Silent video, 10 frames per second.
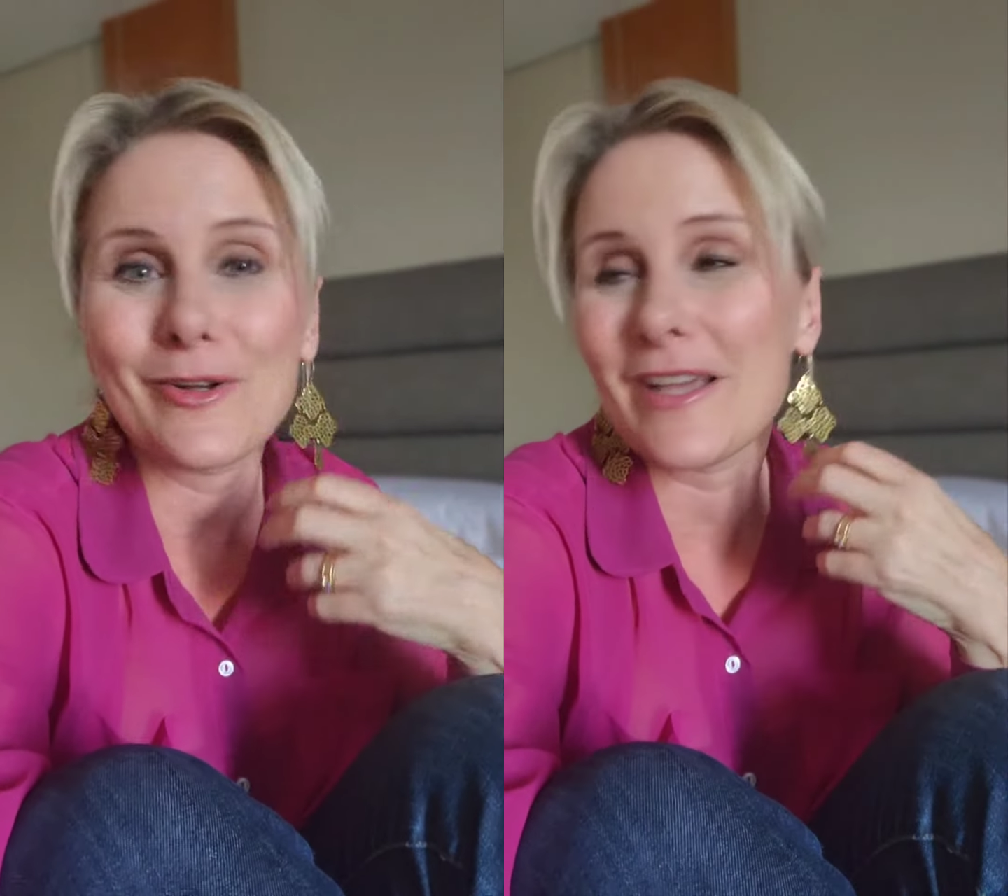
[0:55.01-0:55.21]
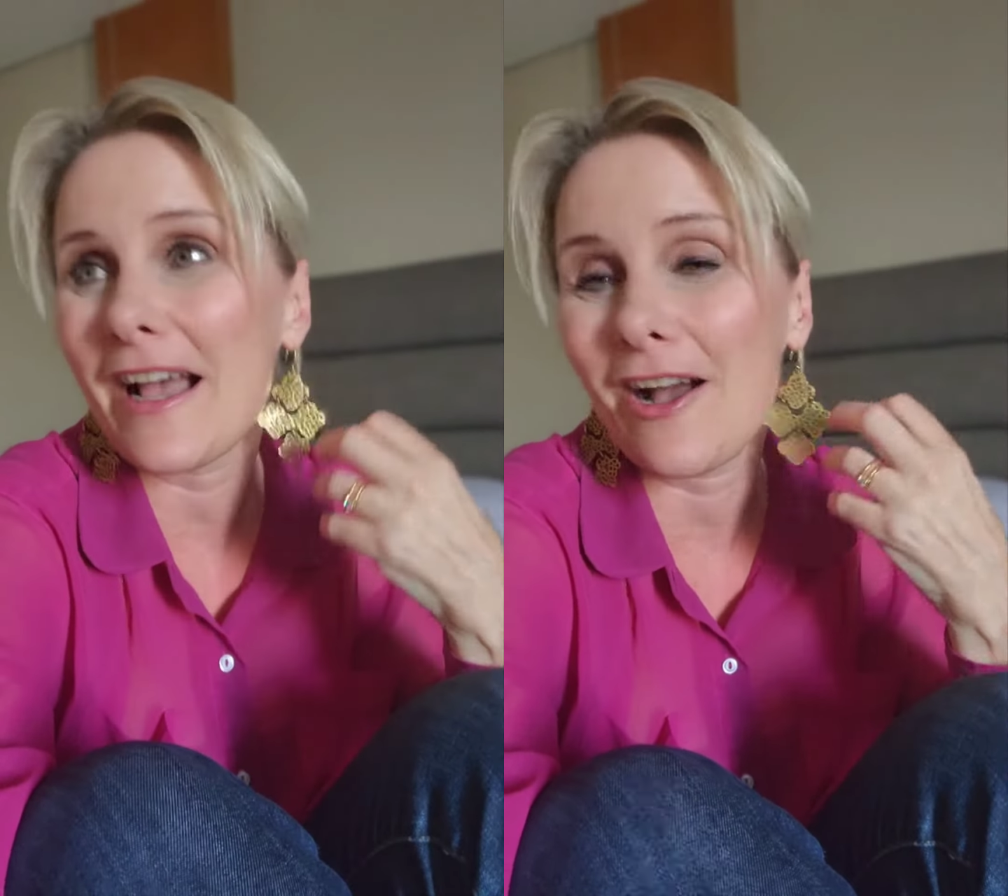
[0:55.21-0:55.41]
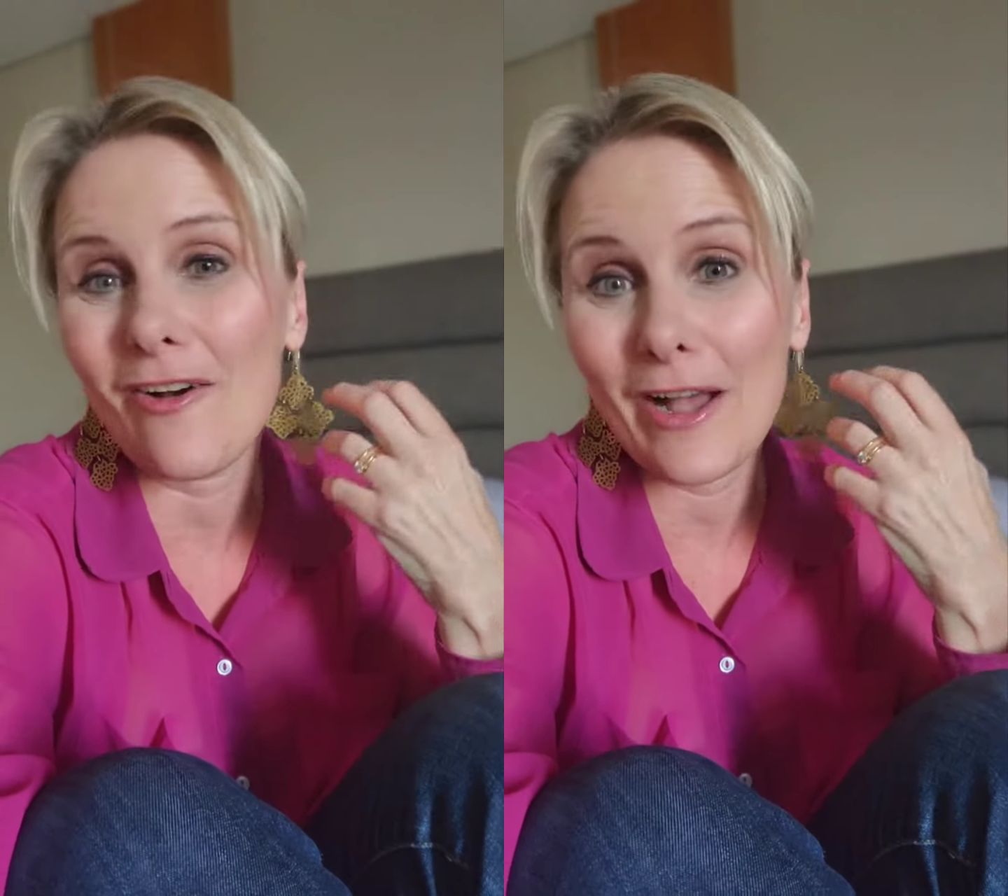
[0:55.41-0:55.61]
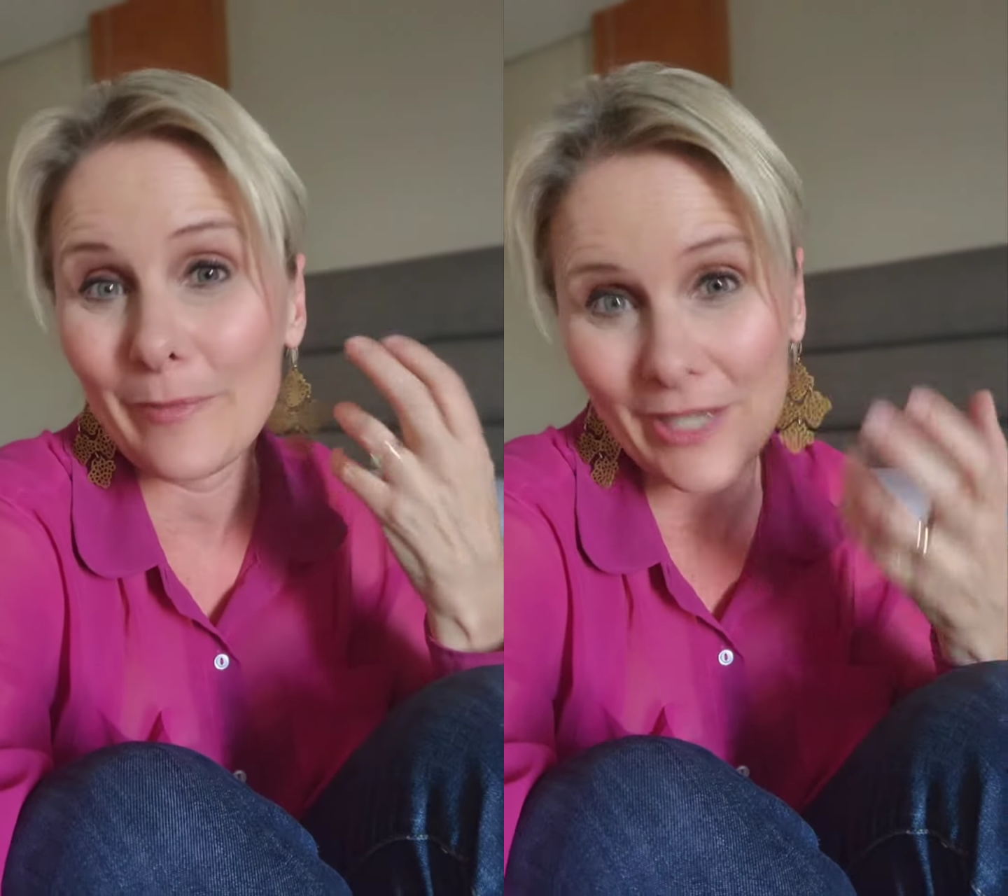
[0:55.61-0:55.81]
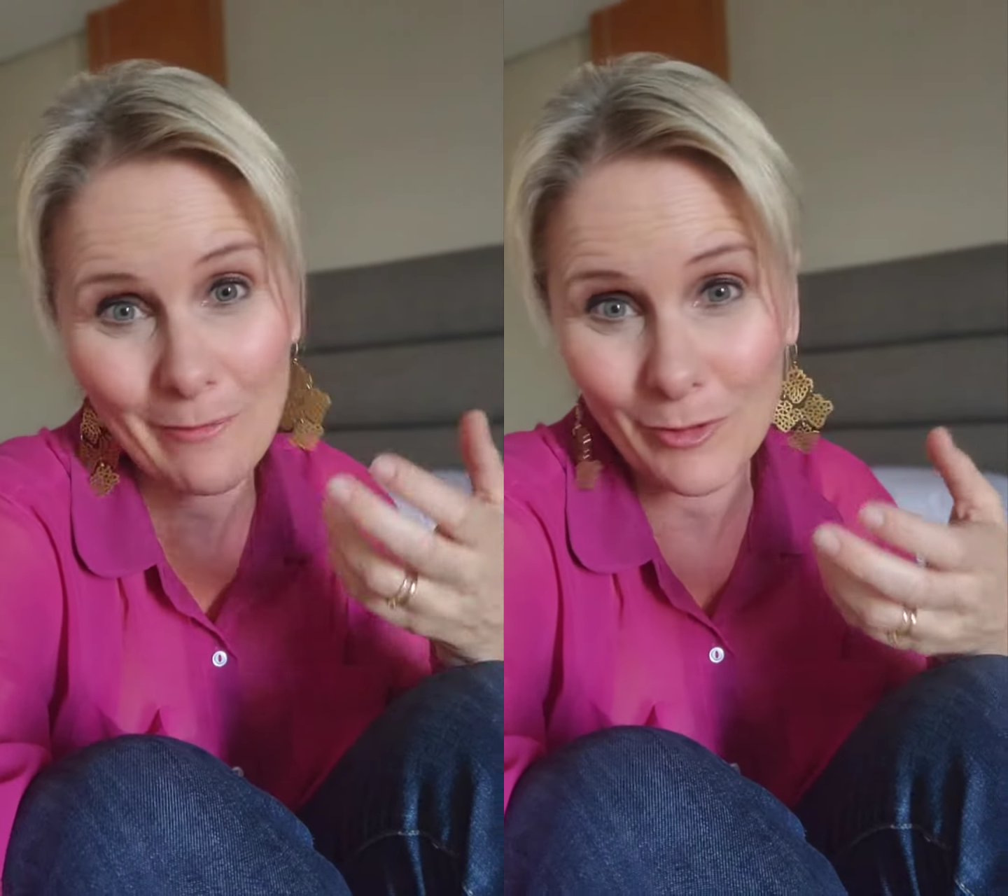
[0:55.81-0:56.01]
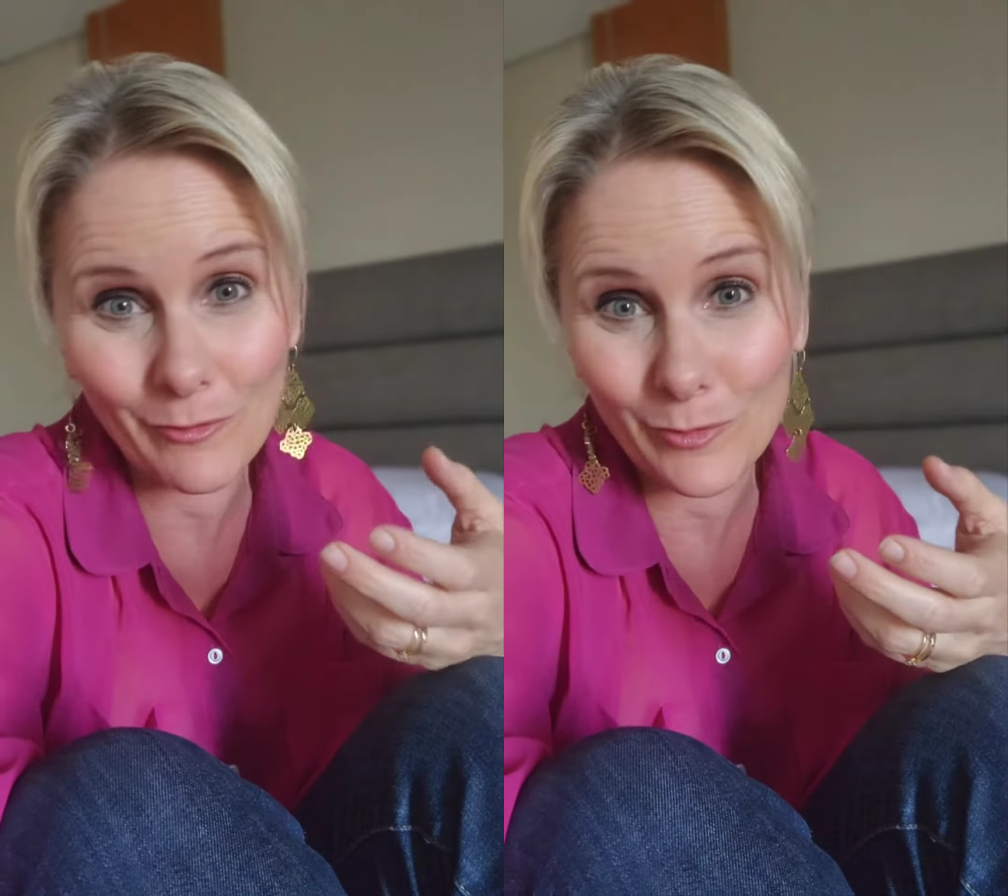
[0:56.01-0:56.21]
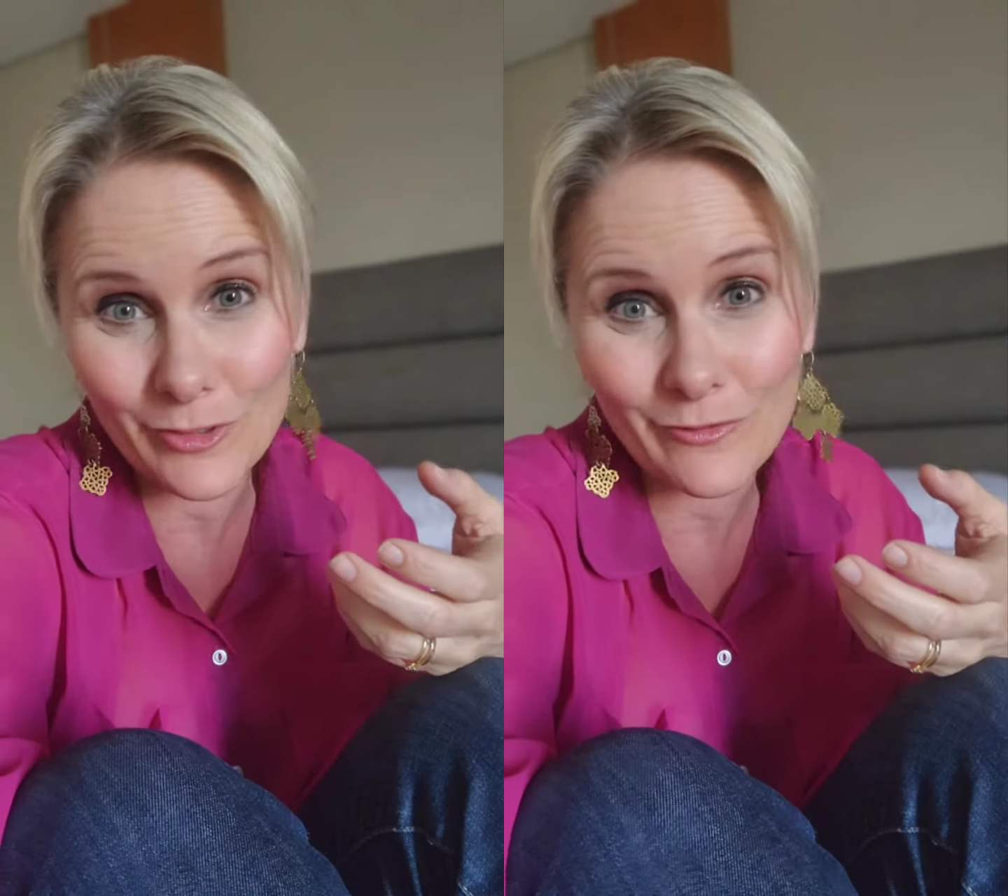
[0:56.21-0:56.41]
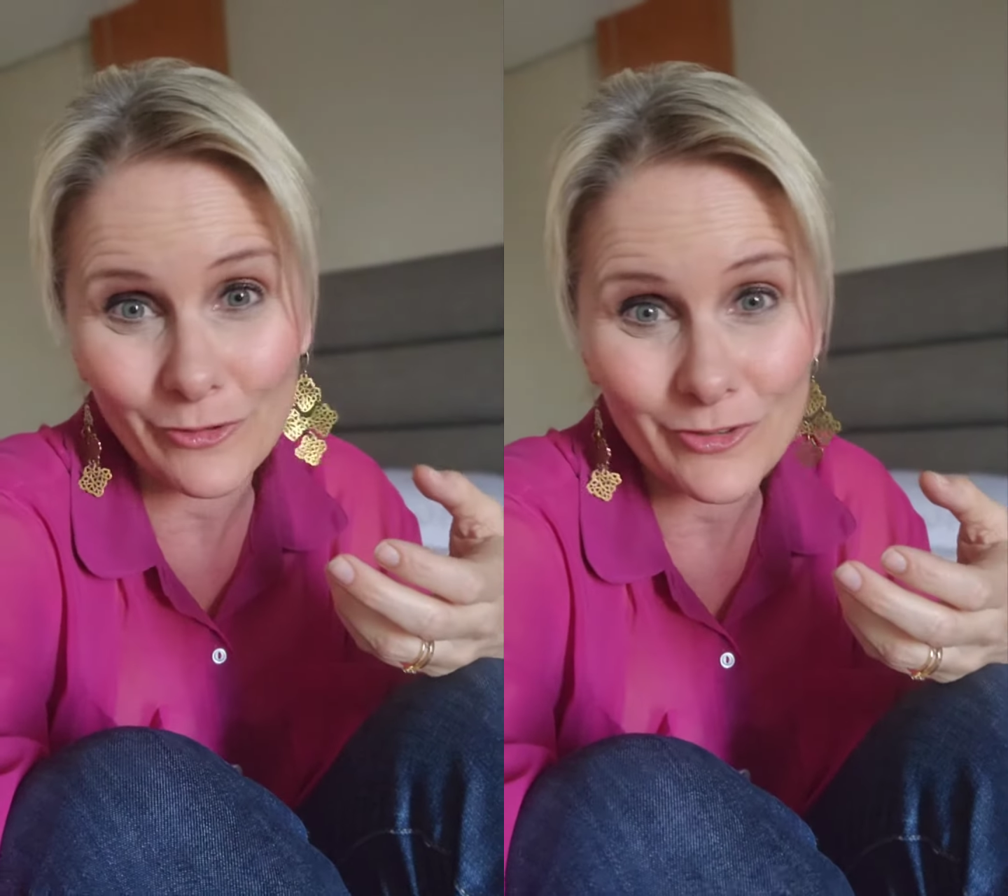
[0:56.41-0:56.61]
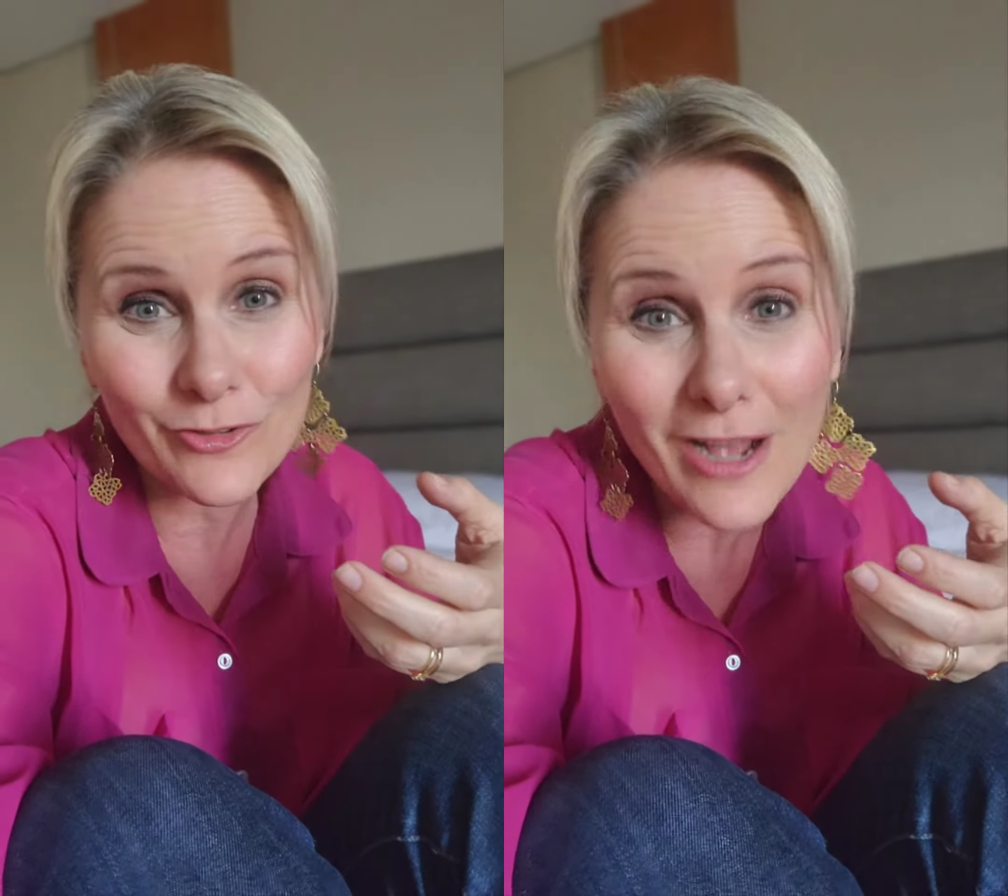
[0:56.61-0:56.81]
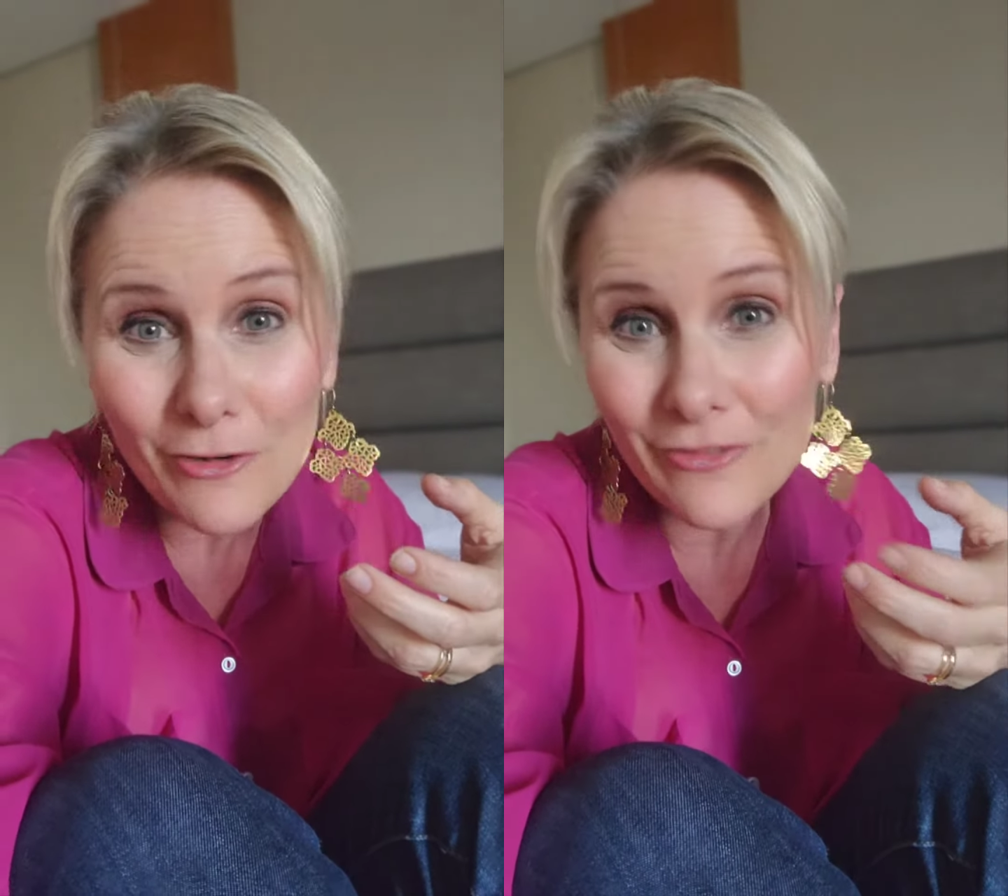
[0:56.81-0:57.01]
how I became one of the world's first
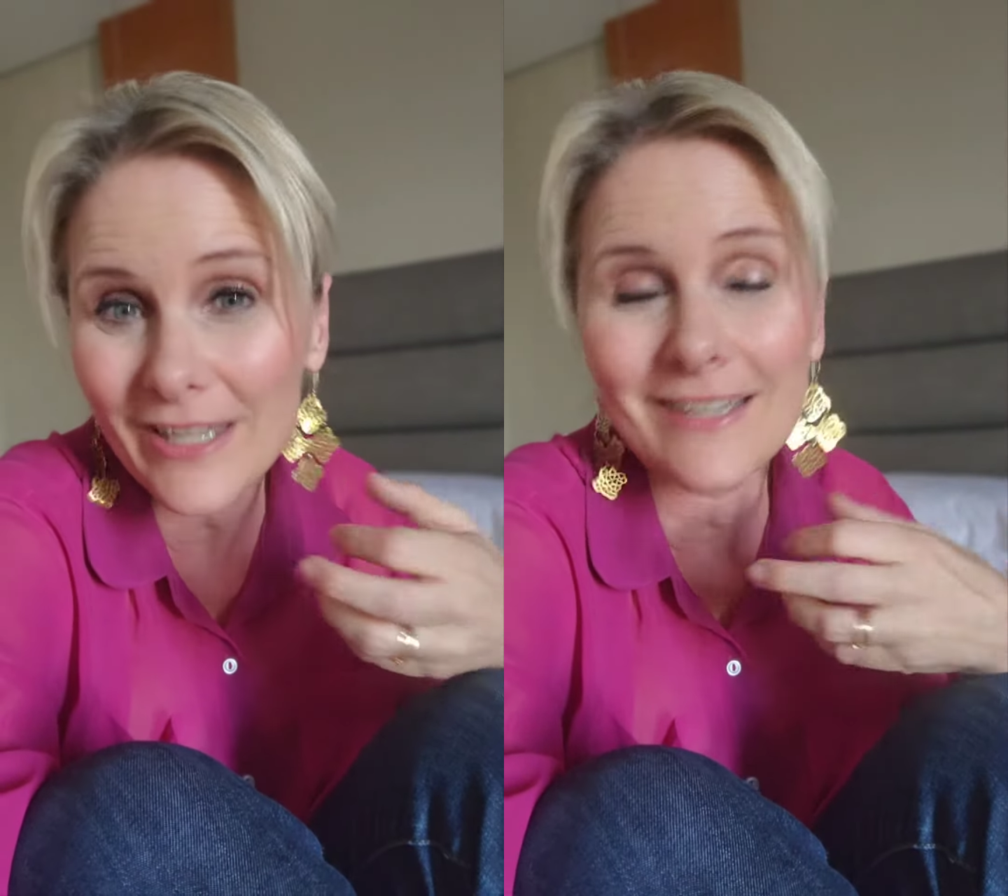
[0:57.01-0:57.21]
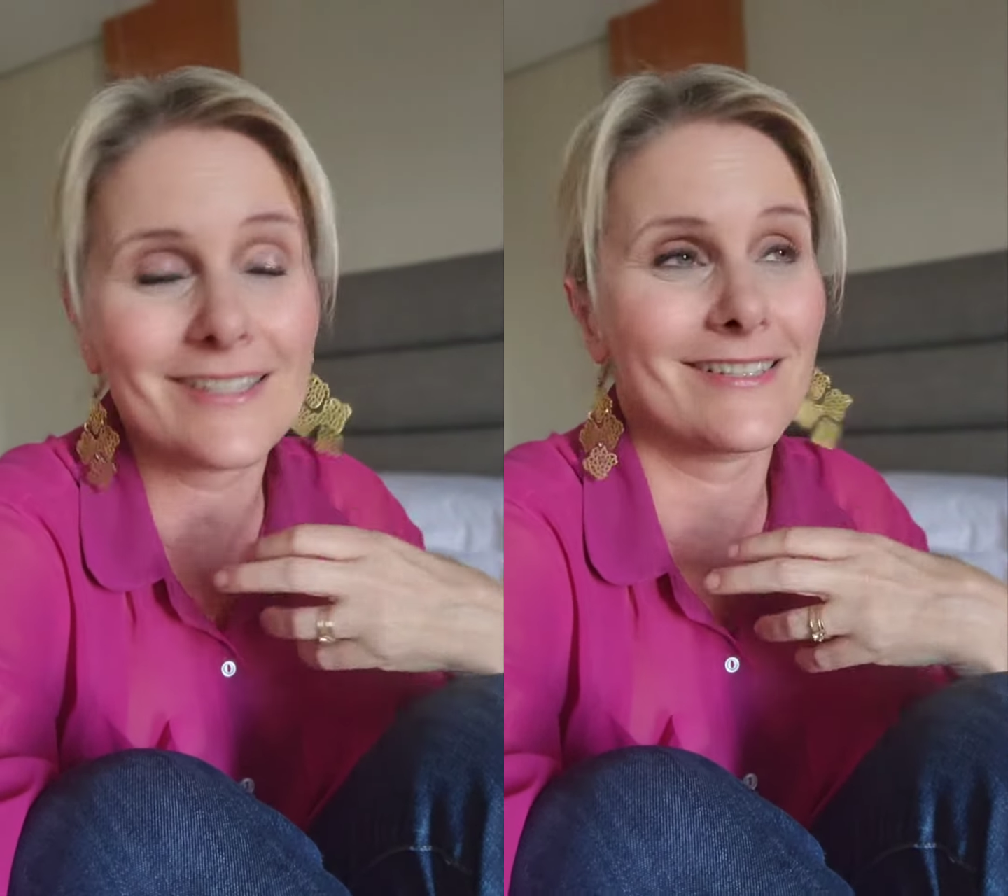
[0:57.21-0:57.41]
crowd funders,